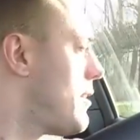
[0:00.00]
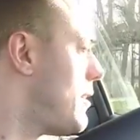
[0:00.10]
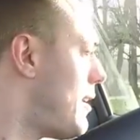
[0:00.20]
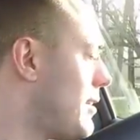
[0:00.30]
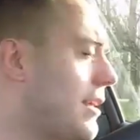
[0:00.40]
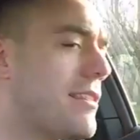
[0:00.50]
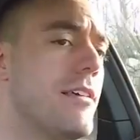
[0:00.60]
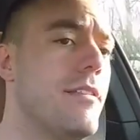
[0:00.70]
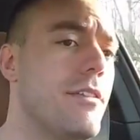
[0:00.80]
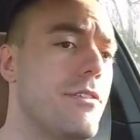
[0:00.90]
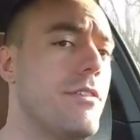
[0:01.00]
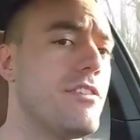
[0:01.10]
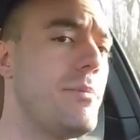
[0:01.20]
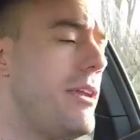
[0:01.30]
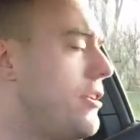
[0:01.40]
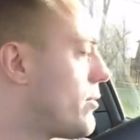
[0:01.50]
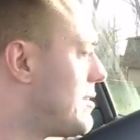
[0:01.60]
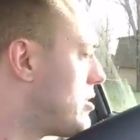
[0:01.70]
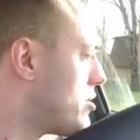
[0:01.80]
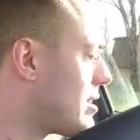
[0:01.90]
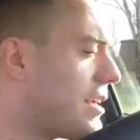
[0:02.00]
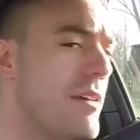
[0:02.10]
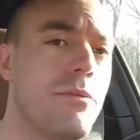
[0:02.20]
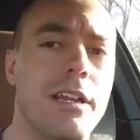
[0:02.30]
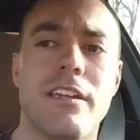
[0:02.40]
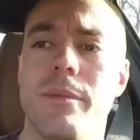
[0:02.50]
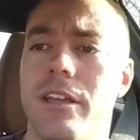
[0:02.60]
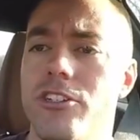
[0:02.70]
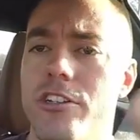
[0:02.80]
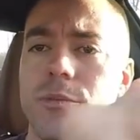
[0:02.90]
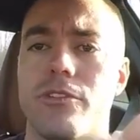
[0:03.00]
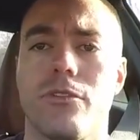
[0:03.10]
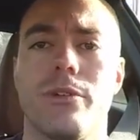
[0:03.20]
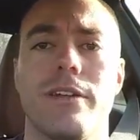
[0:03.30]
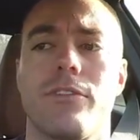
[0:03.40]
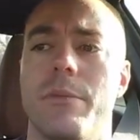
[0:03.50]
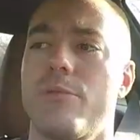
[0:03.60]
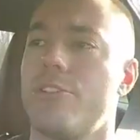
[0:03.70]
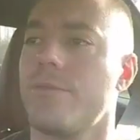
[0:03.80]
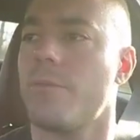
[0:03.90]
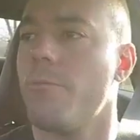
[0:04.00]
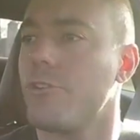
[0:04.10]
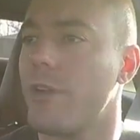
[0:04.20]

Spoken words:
the speedy transitions I get when I need to make adjustments or whenever I'm switching from one